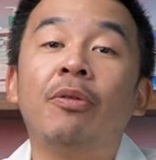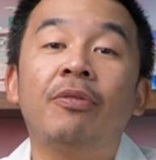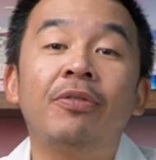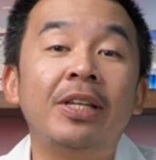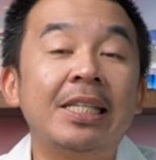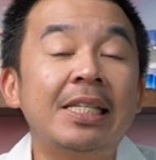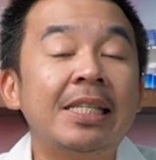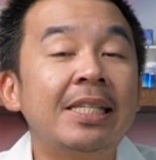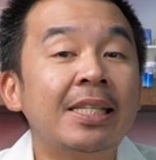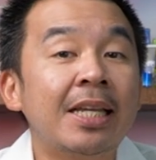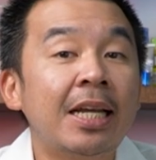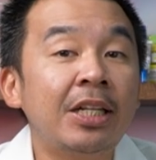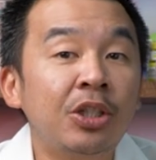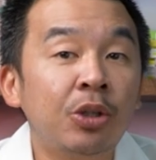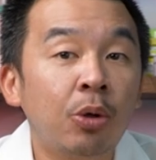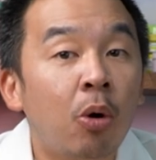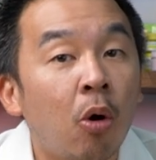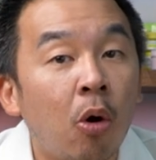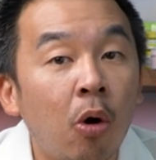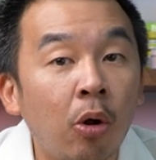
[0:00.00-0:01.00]
of
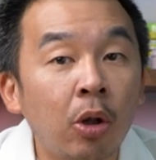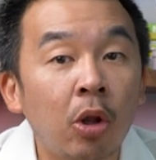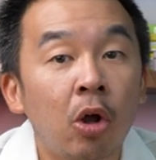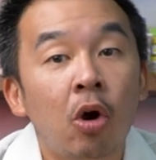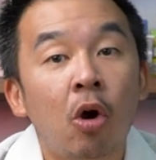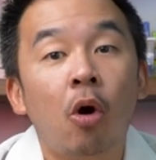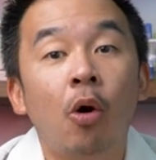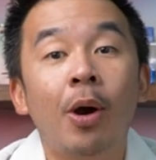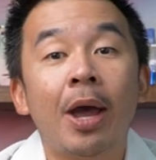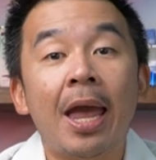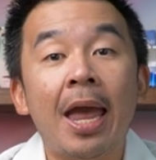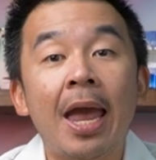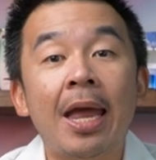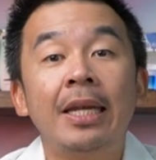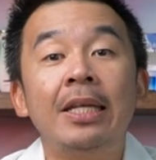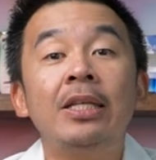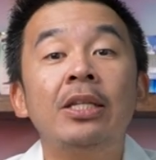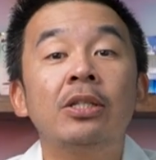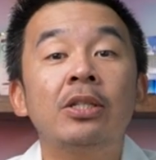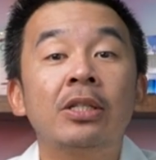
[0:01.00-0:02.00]
essential oil or
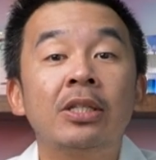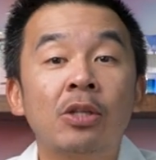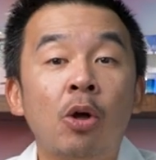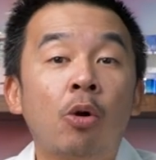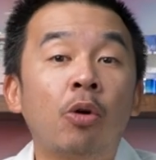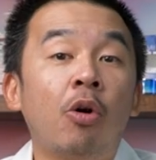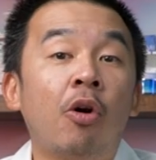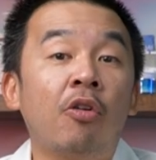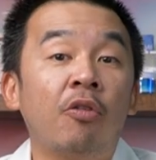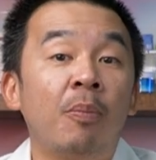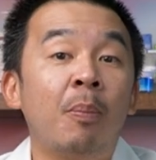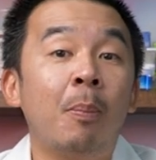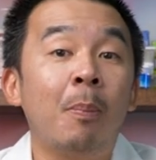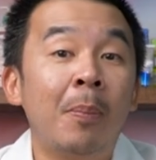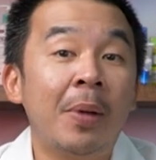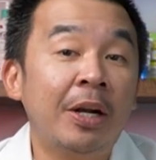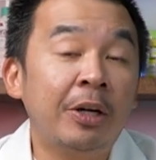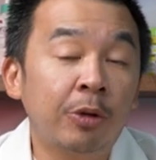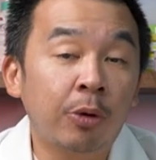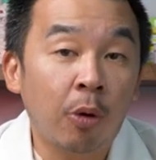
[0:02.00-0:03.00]
any sort of
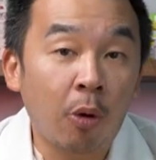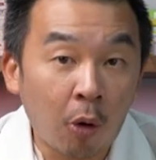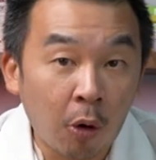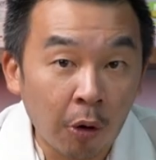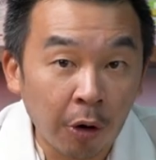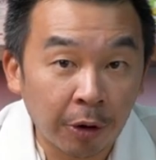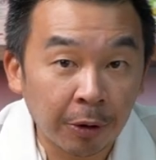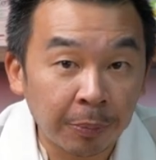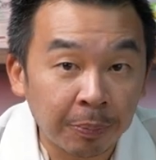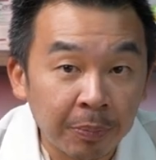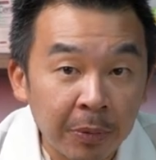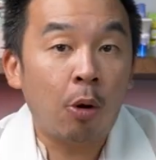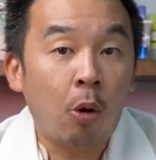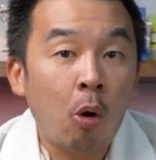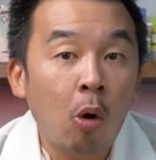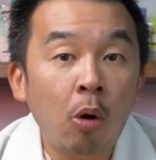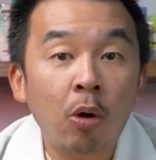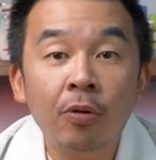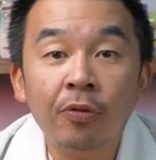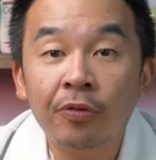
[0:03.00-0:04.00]
mineral oil.
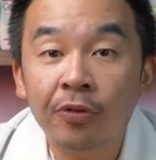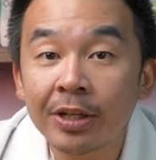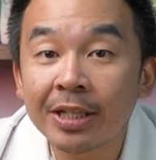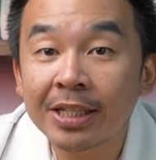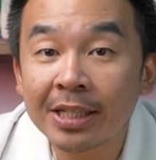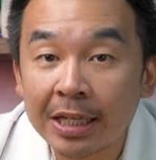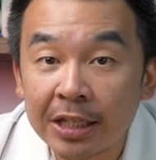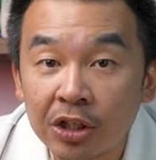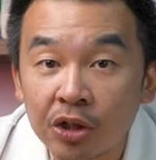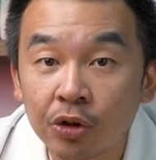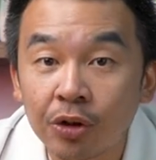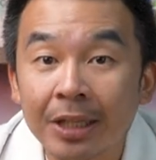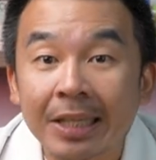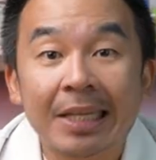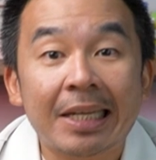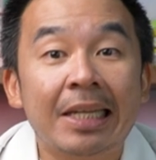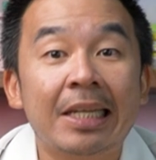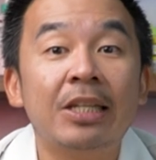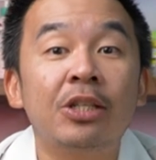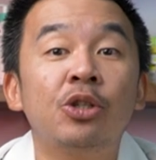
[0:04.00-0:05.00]
Oil-free sunscreen,
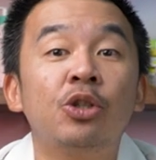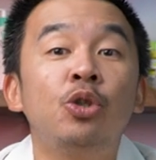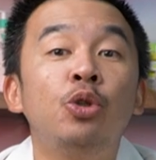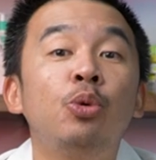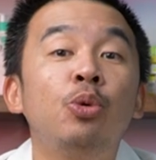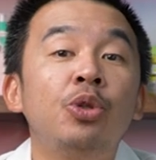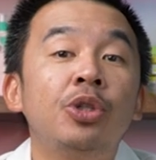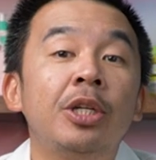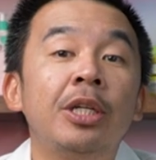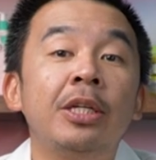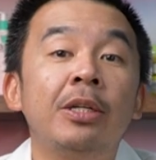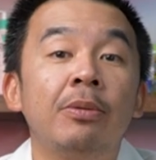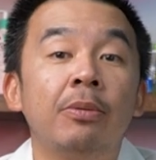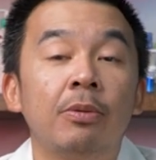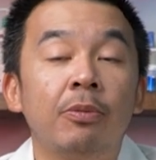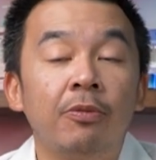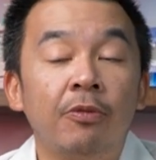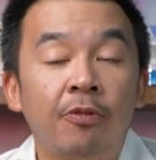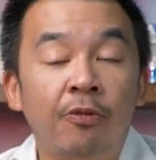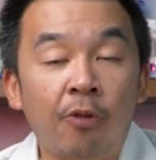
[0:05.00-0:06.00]
it is usually
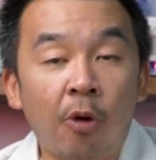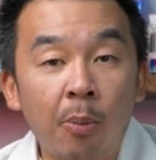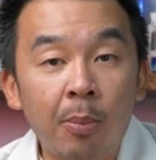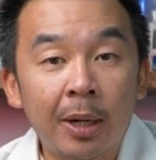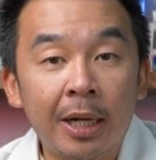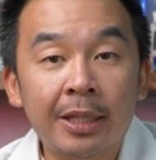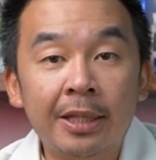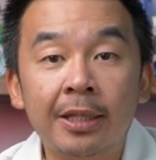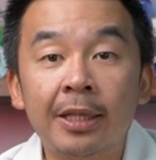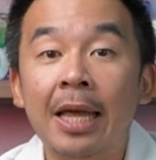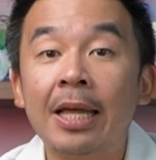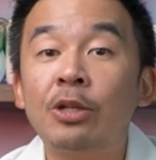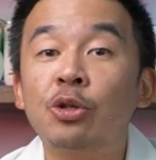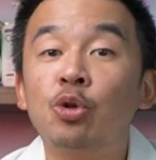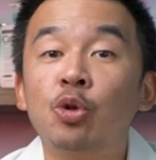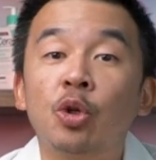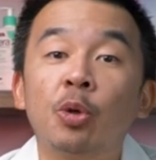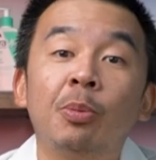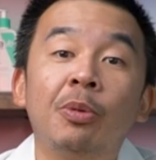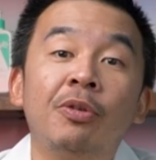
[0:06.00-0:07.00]
formulated and
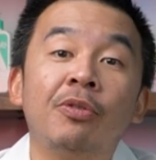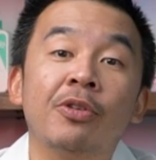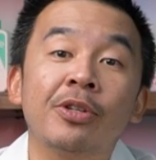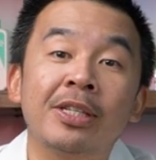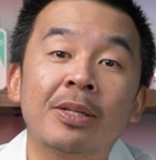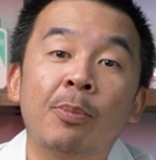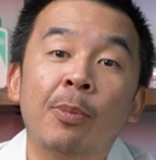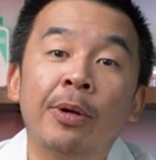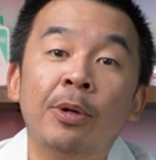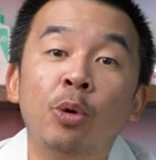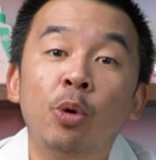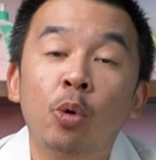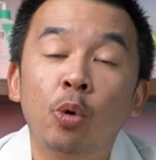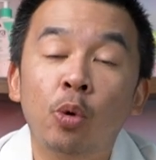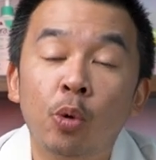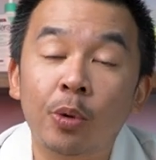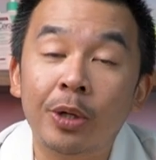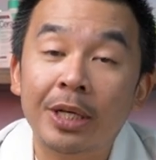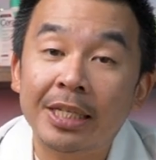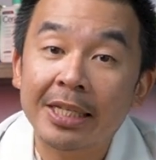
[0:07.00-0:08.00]
suitable for someone
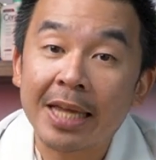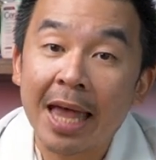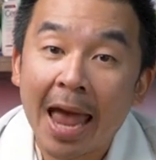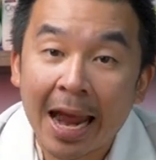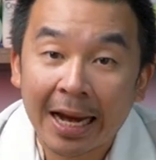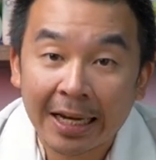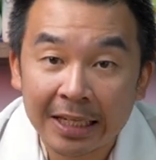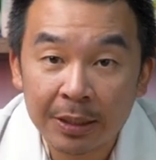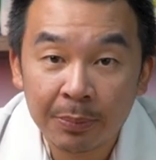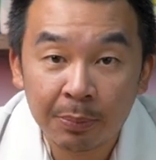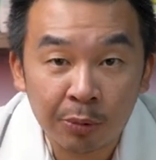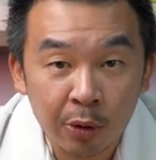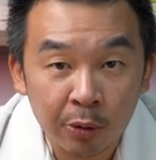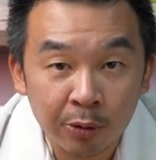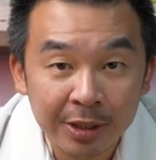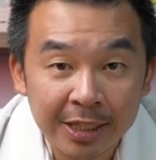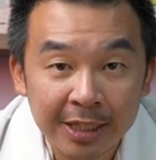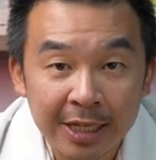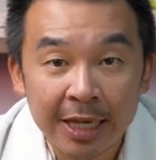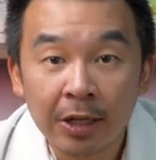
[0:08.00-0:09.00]
who is
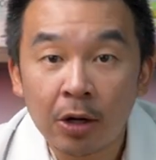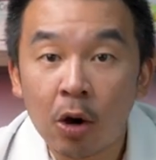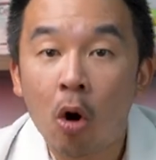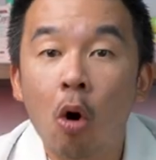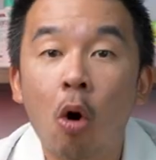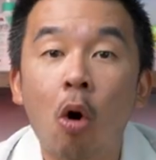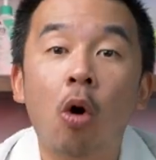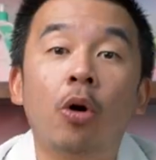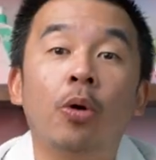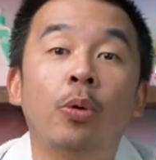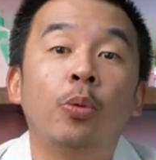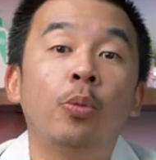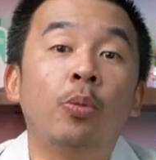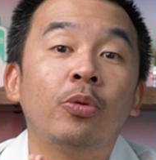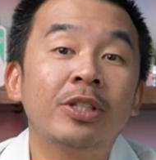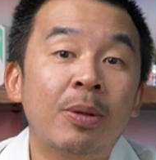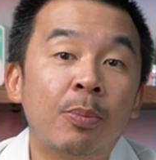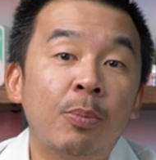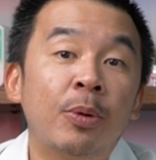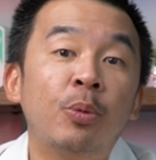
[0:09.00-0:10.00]
acne-prone skin or
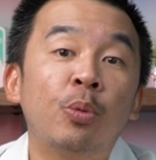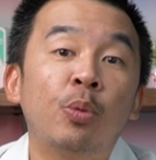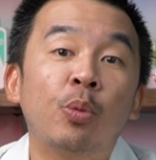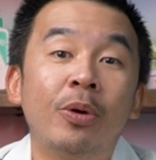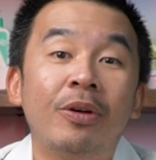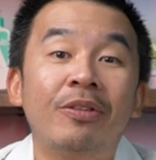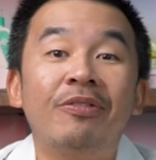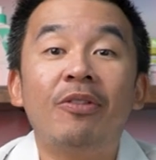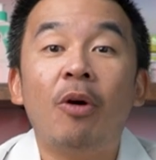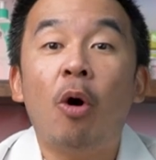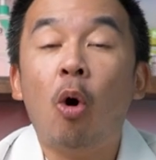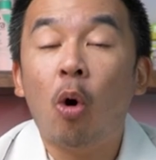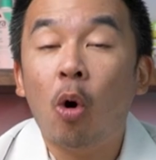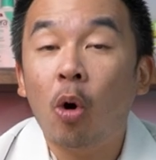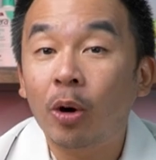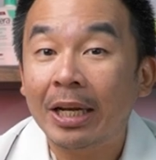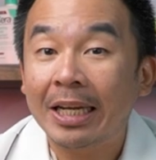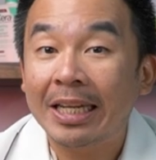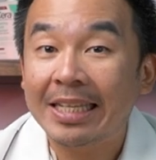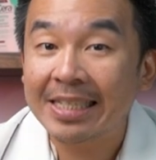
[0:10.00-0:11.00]
someone with
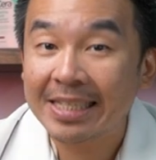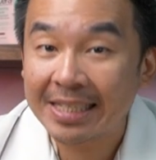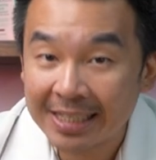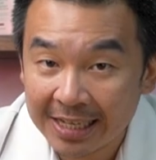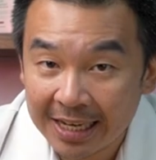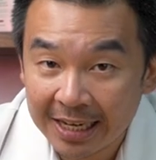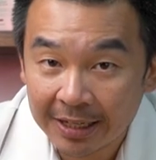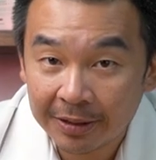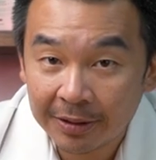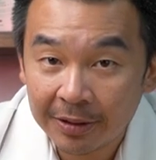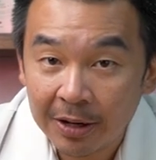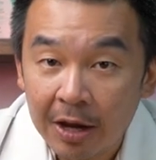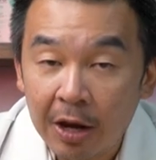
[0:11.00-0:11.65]
oily skin,